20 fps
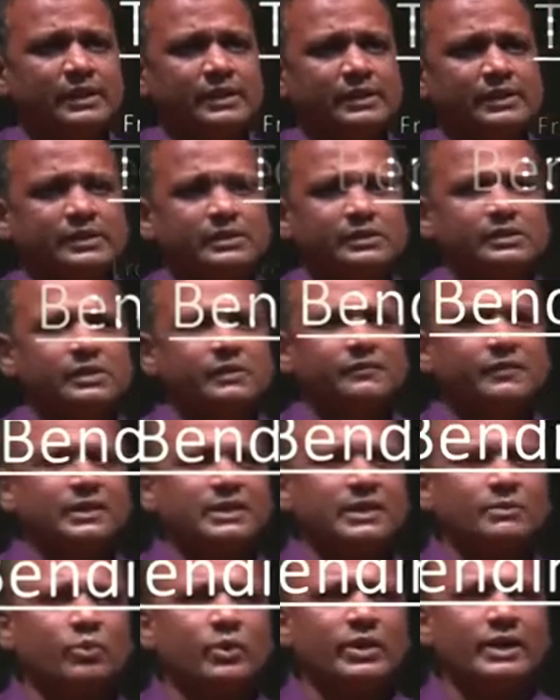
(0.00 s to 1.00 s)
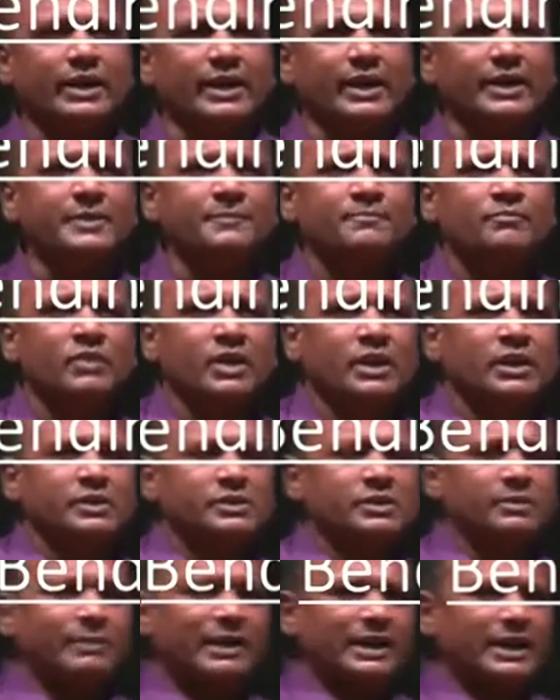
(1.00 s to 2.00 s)
So further moving ahead,
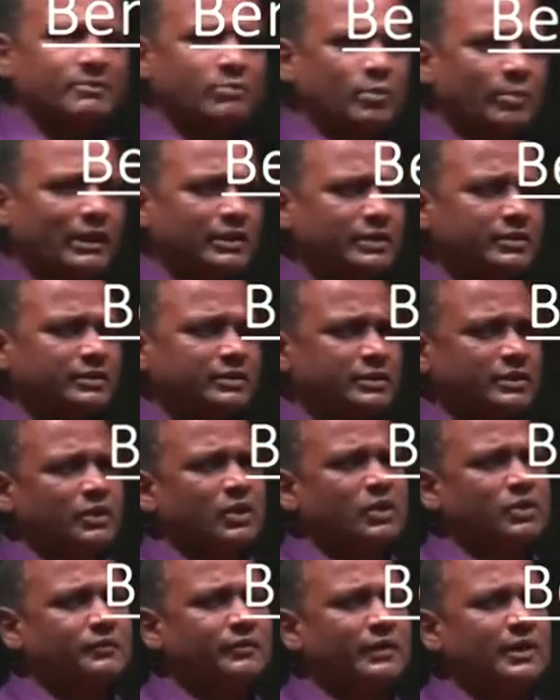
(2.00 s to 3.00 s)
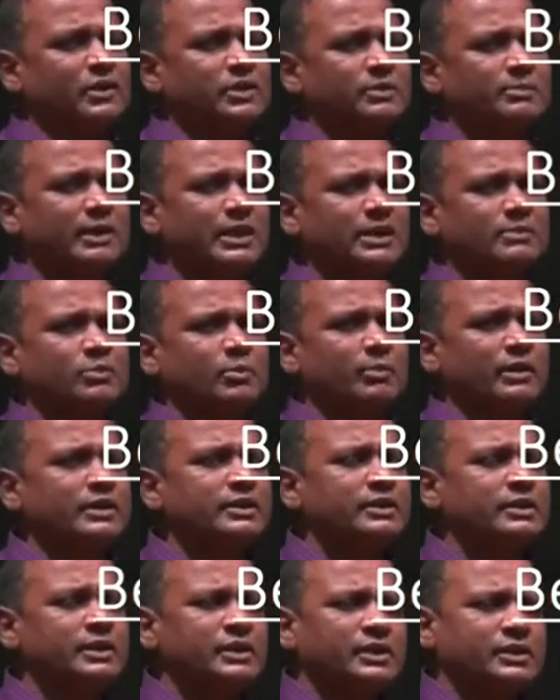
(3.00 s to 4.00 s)
so bending moment, in order to find out the bending moment,
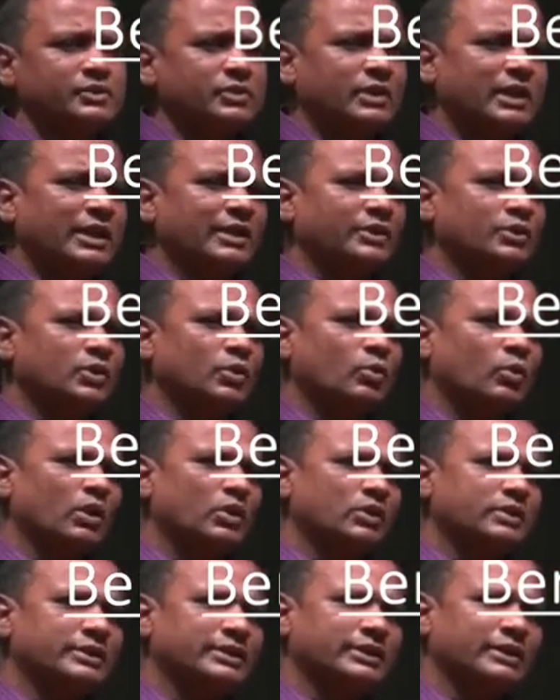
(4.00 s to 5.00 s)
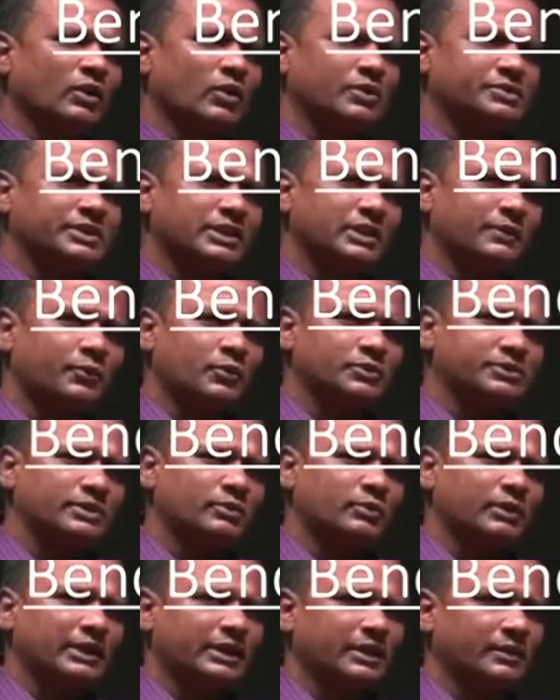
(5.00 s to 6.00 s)
so I like to know what all the horizontal forces and
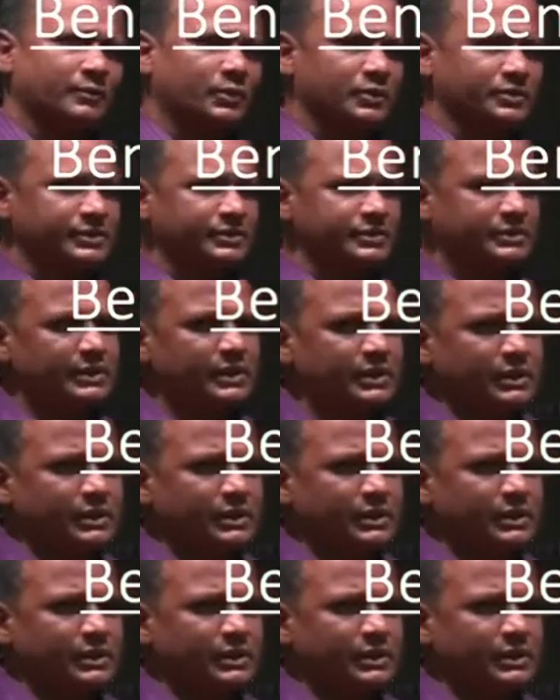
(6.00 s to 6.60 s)
vertical forces.